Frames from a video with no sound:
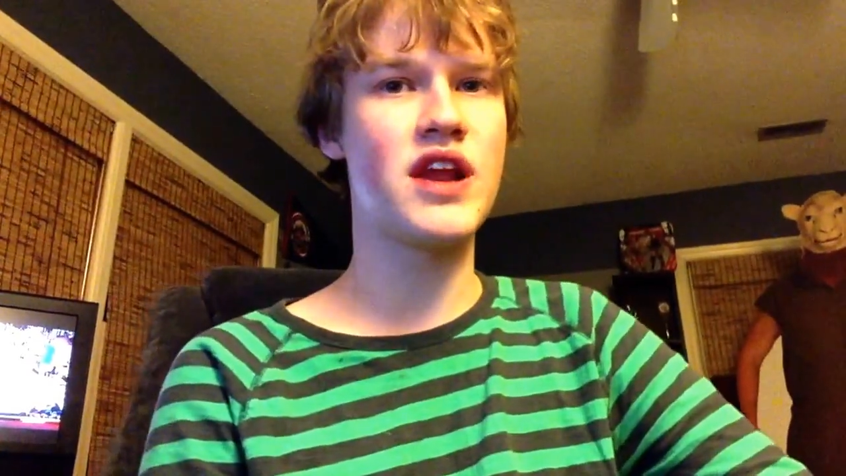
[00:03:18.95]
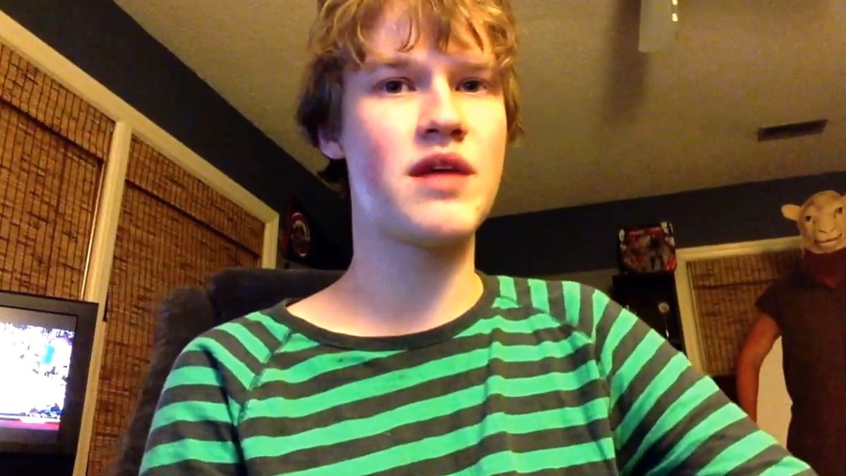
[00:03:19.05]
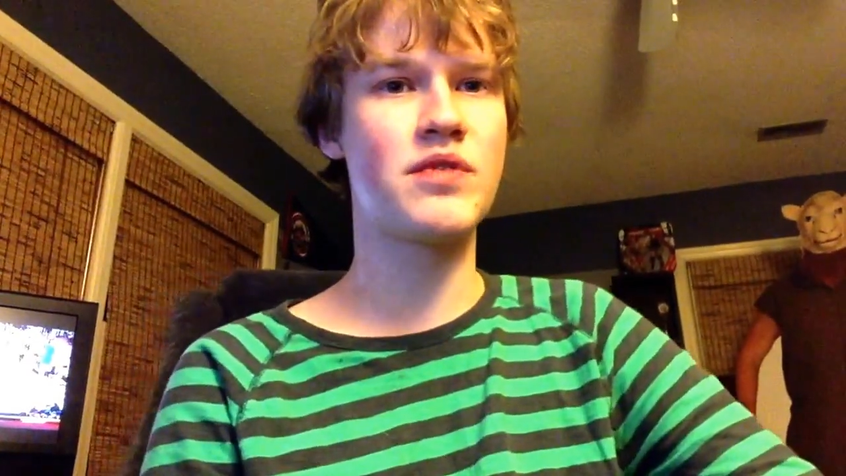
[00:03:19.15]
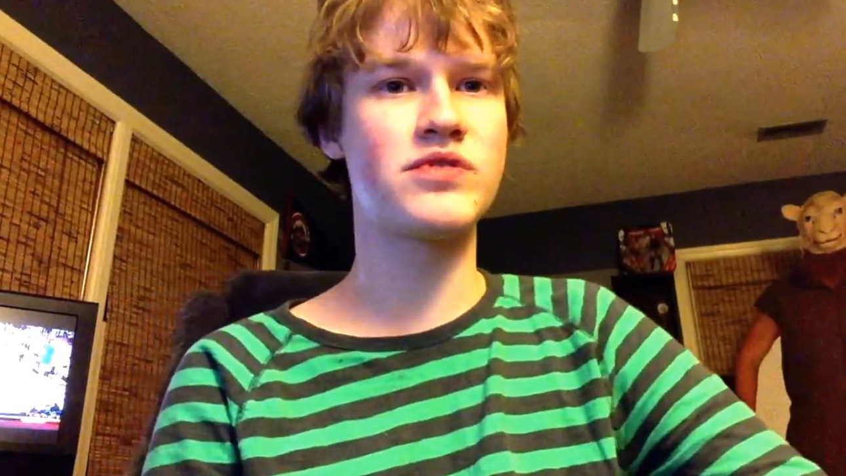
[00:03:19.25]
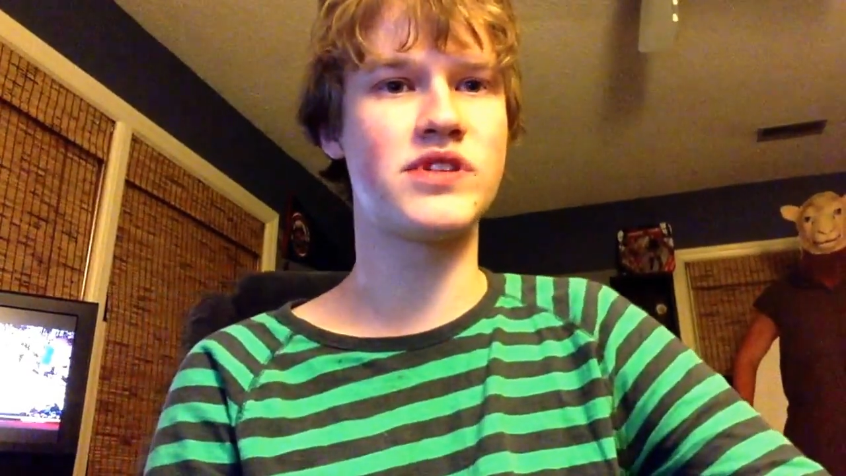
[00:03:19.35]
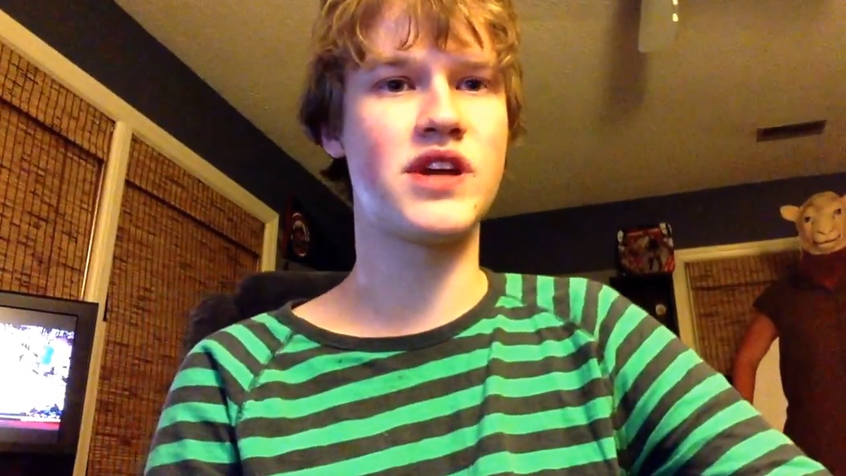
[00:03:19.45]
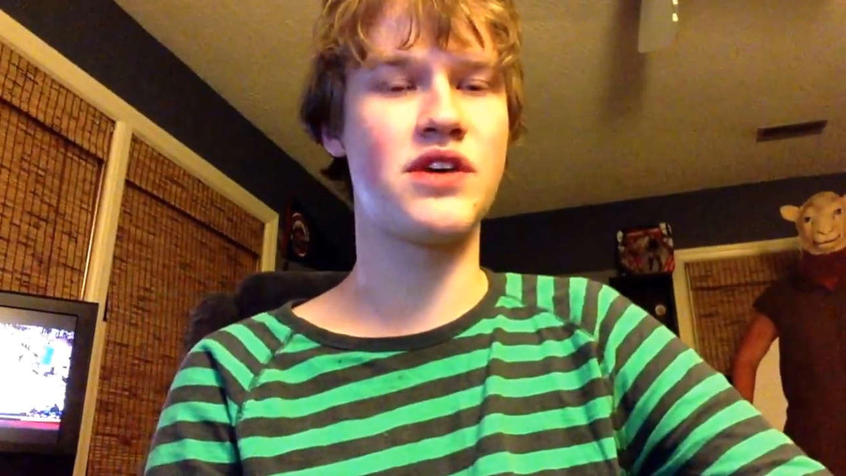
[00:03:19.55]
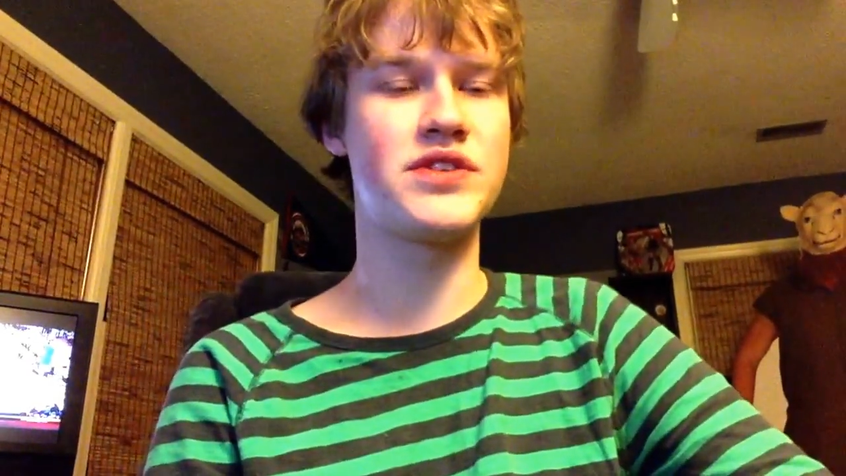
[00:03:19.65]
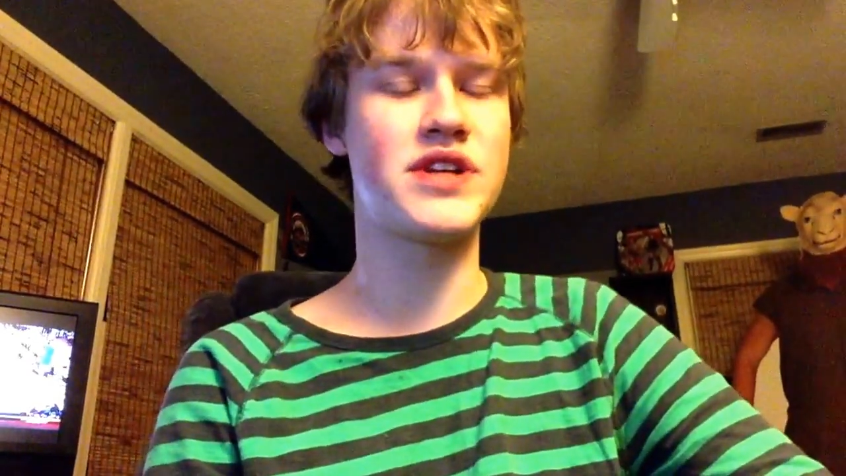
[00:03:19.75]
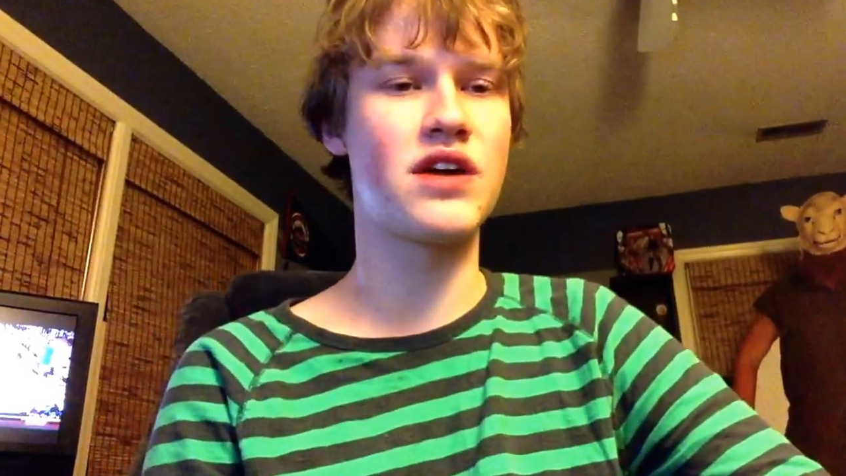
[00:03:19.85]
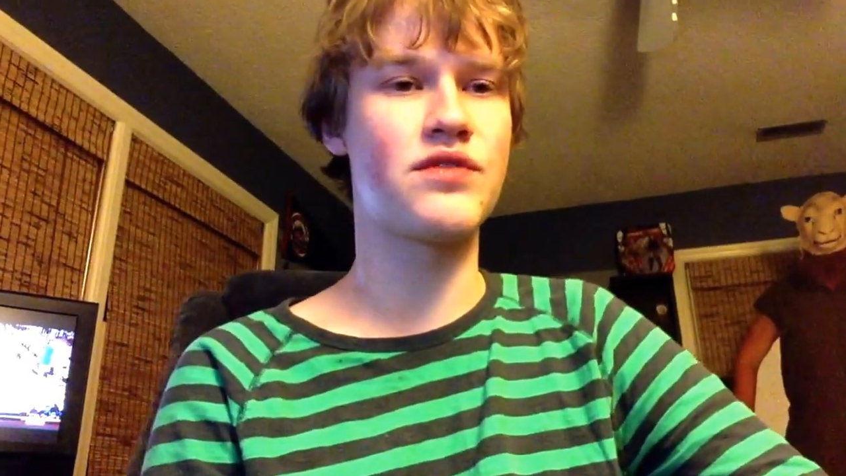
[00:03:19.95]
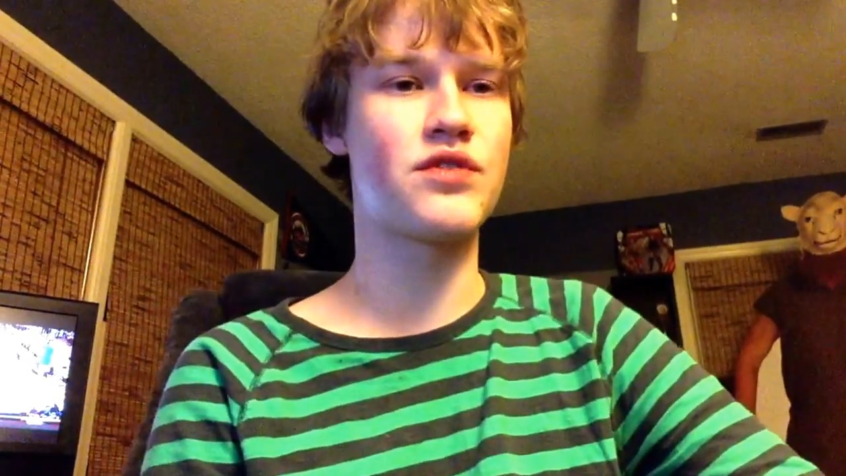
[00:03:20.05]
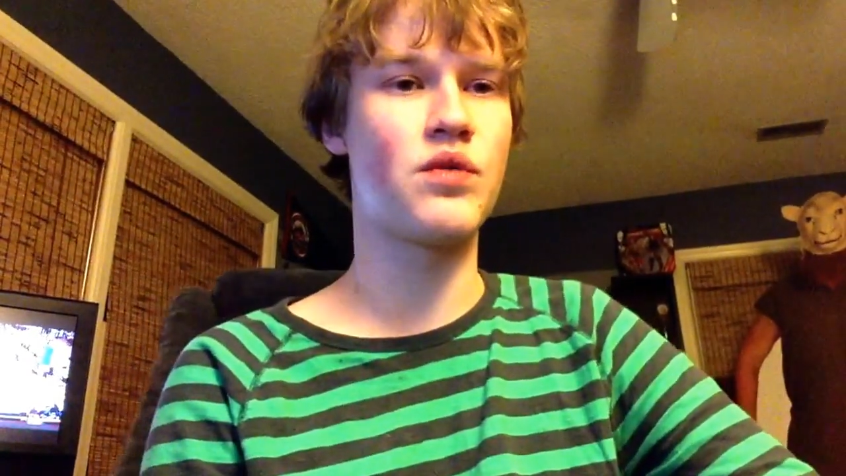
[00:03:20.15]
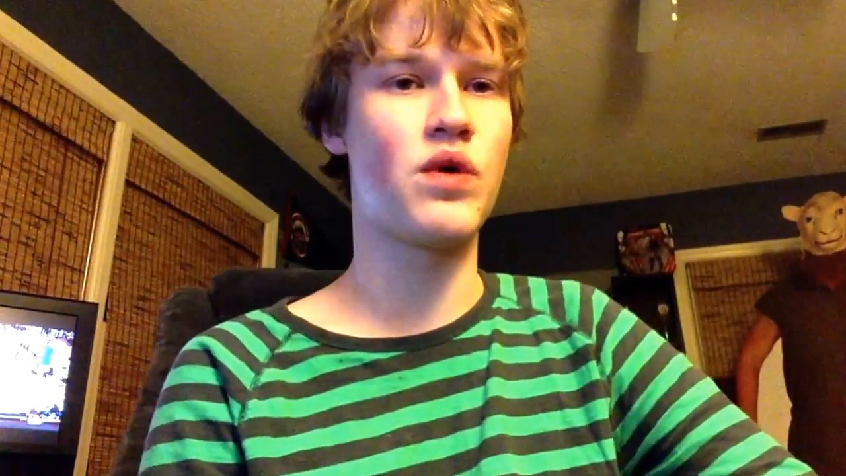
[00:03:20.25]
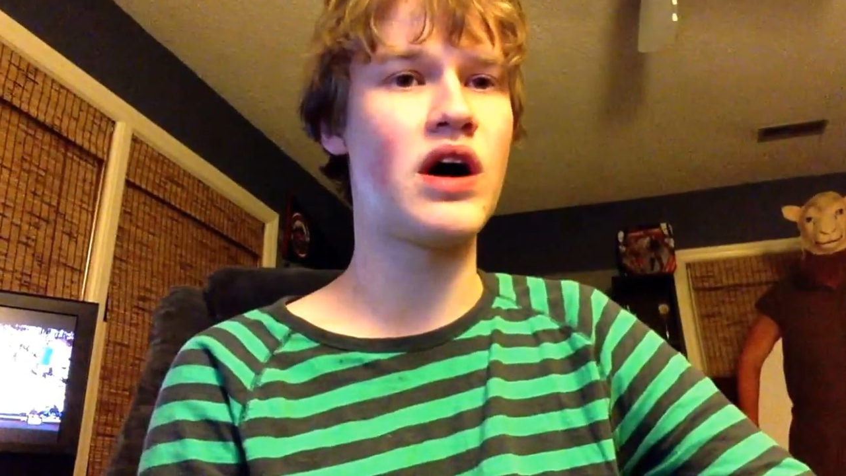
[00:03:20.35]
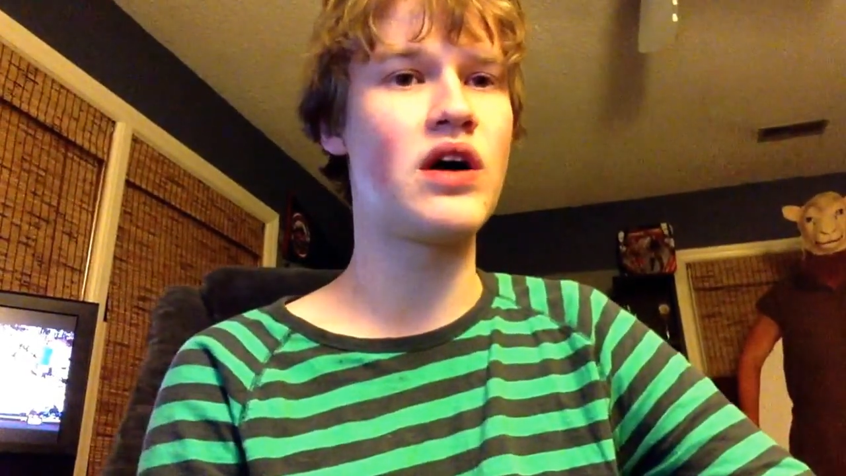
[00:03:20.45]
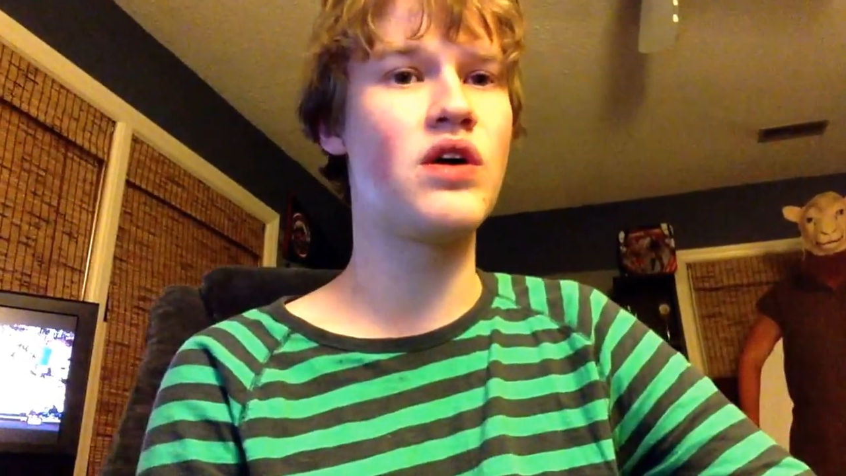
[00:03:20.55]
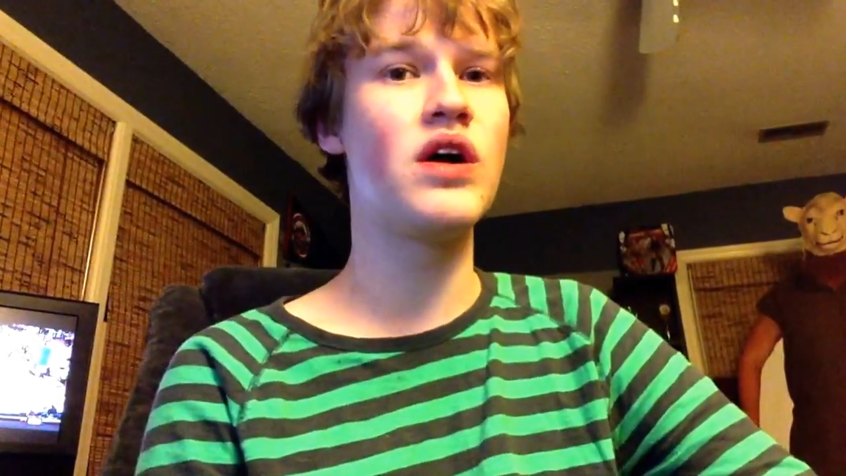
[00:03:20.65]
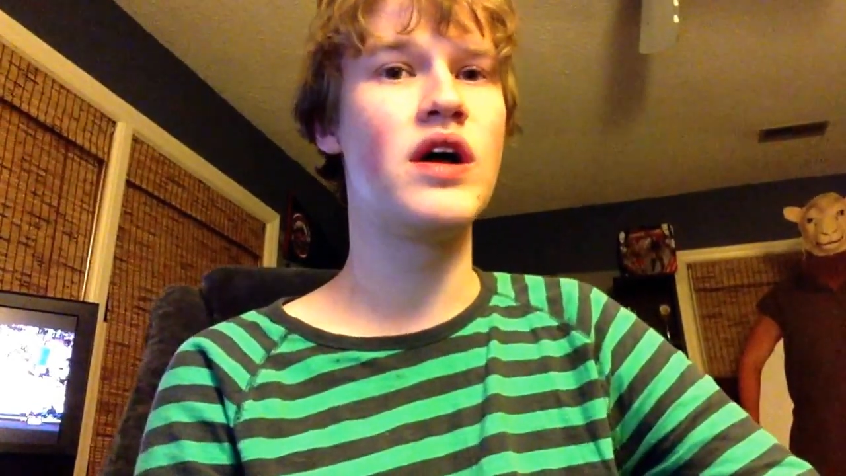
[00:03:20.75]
Ambrose has held the title for a while.